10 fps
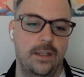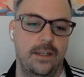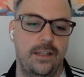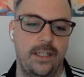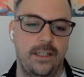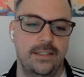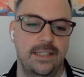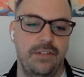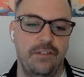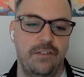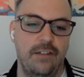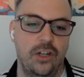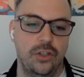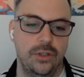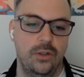the
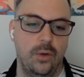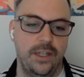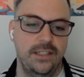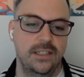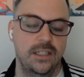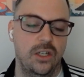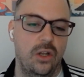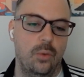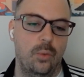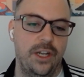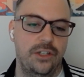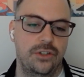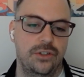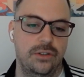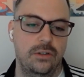7,500 coins,
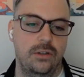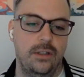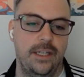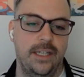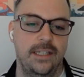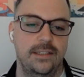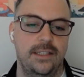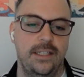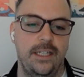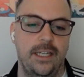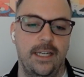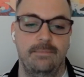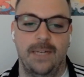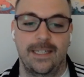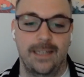which is I
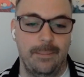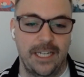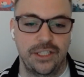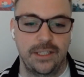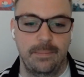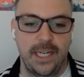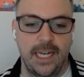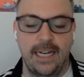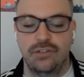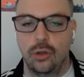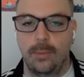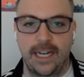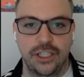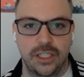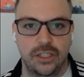imagine I'd have to go back
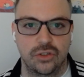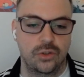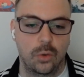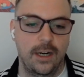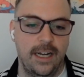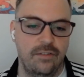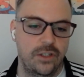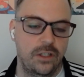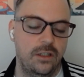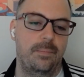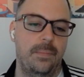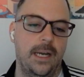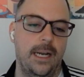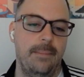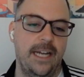and check the store after, but
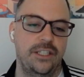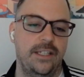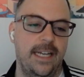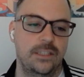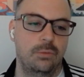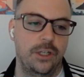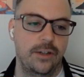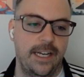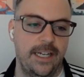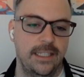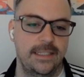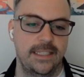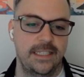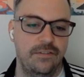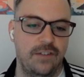I imagine that's where you're getting the
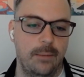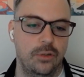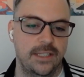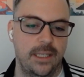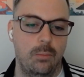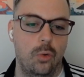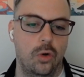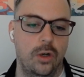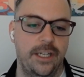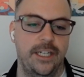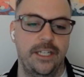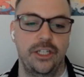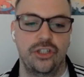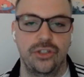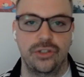65% more in
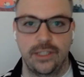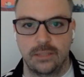addition to these